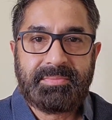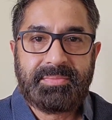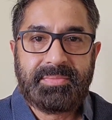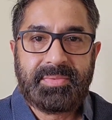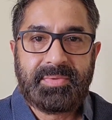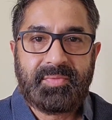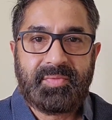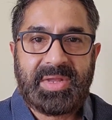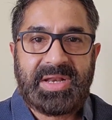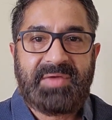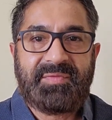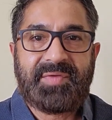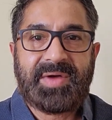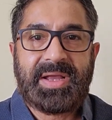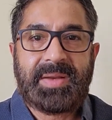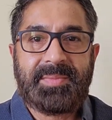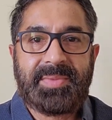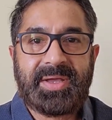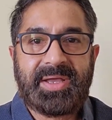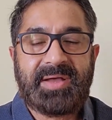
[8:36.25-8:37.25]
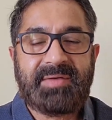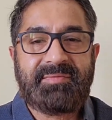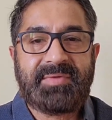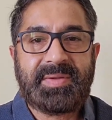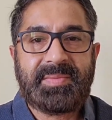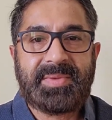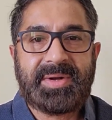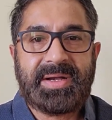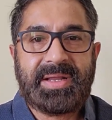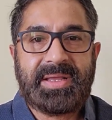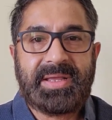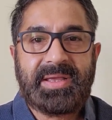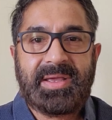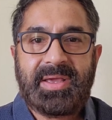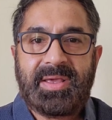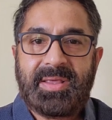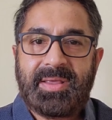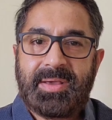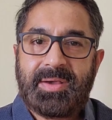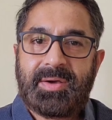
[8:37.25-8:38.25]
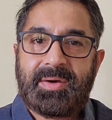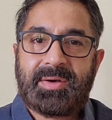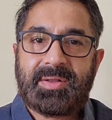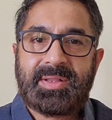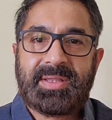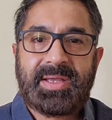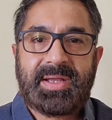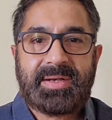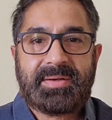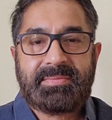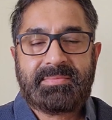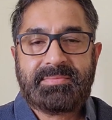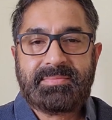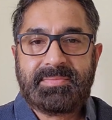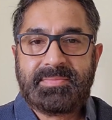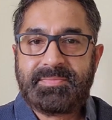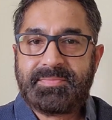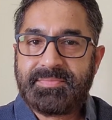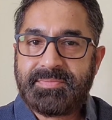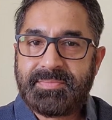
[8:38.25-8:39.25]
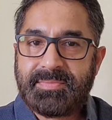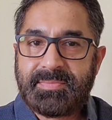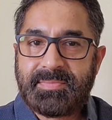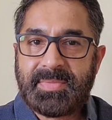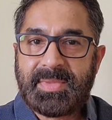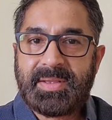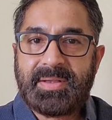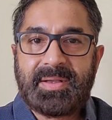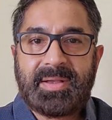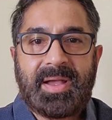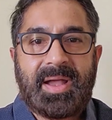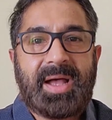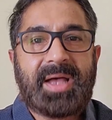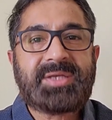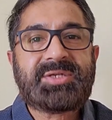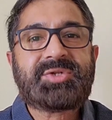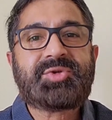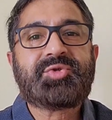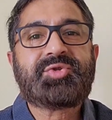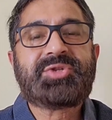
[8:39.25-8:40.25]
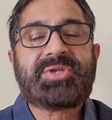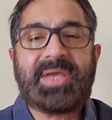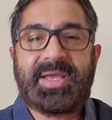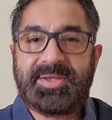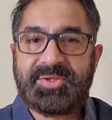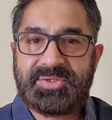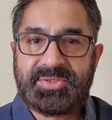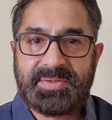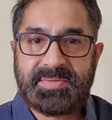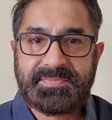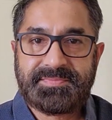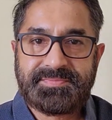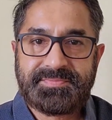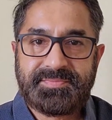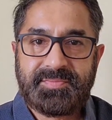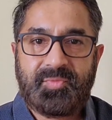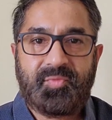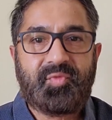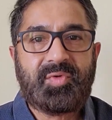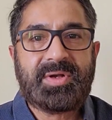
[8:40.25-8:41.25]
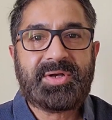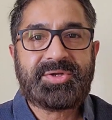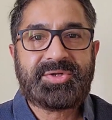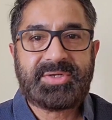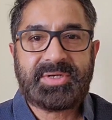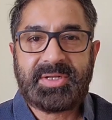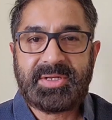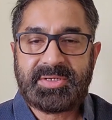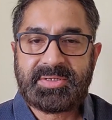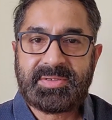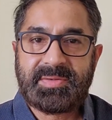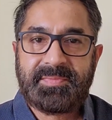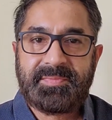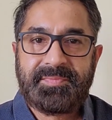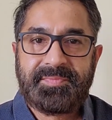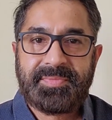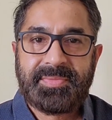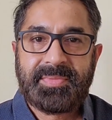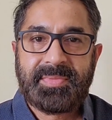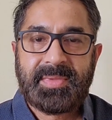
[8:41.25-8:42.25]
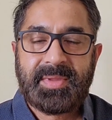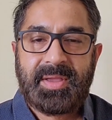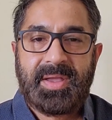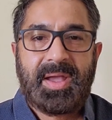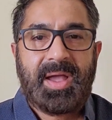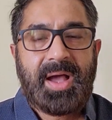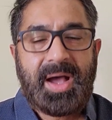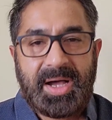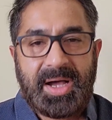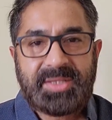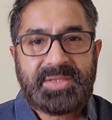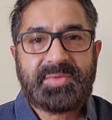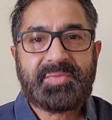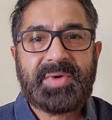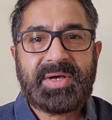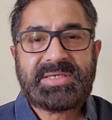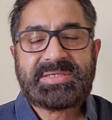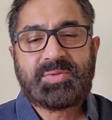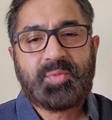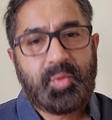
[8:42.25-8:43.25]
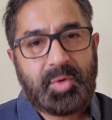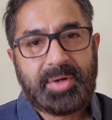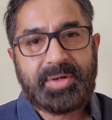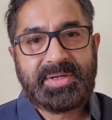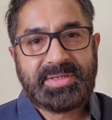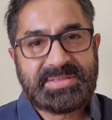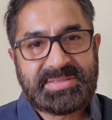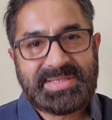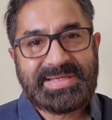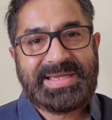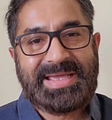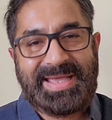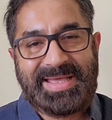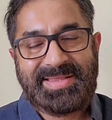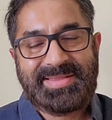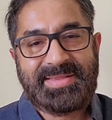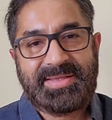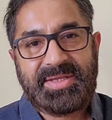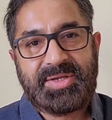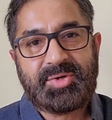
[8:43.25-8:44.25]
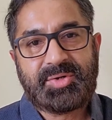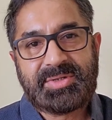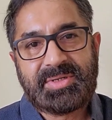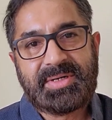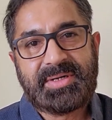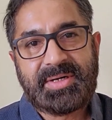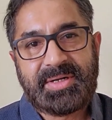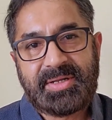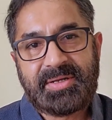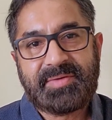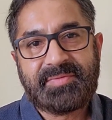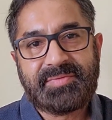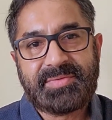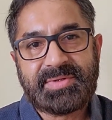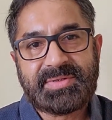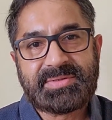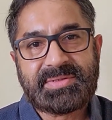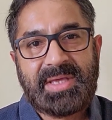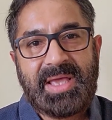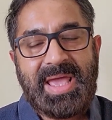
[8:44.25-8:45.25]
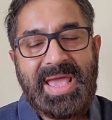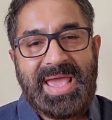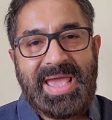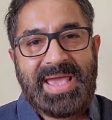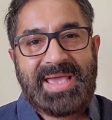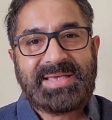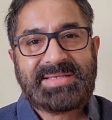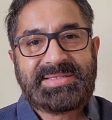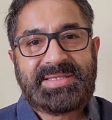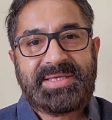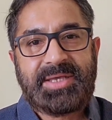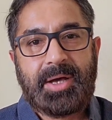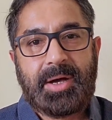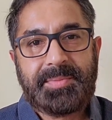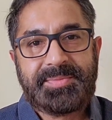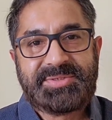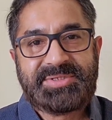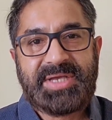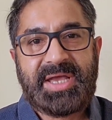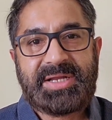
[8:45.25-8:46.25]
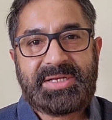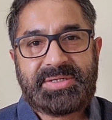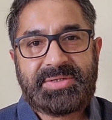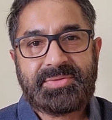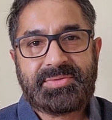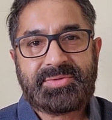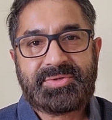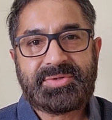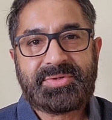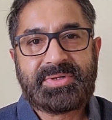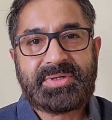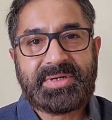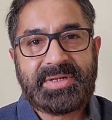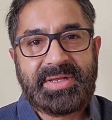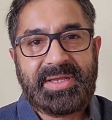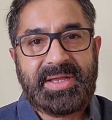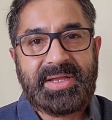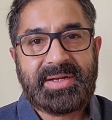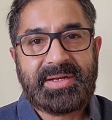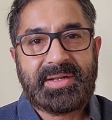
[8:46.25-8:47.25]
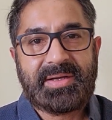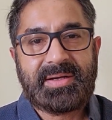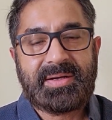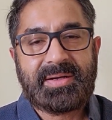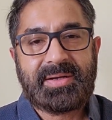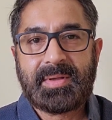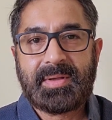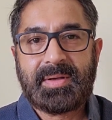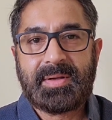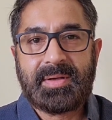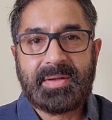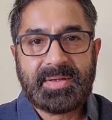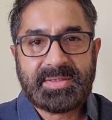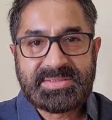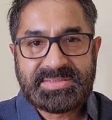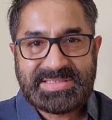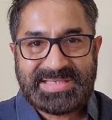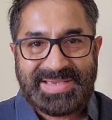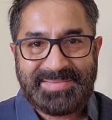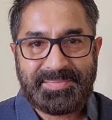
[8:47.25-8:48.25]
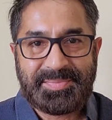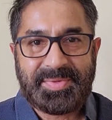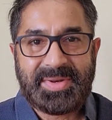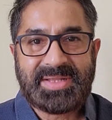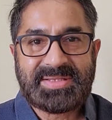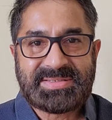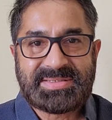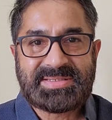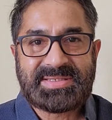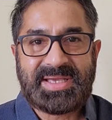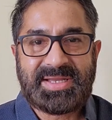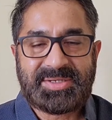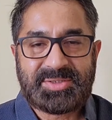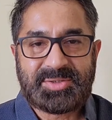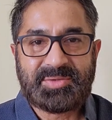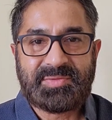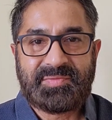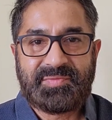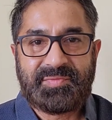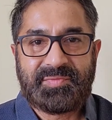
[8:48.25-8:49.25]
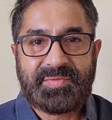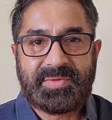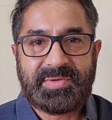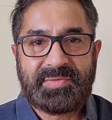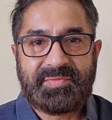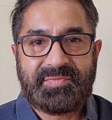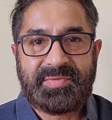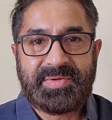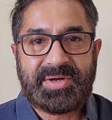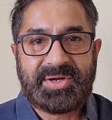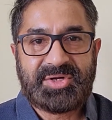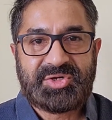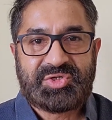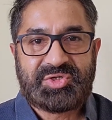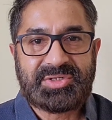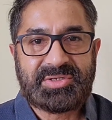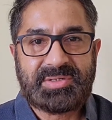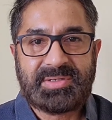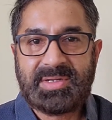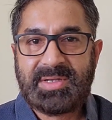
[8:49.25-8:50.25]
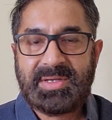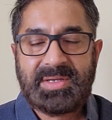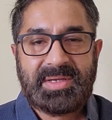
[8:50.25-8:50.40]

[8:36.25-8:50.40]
verified by everybody, all that has to change, will change. Otherwise, what is again the utility of this? Is the objective to create a separate set of financial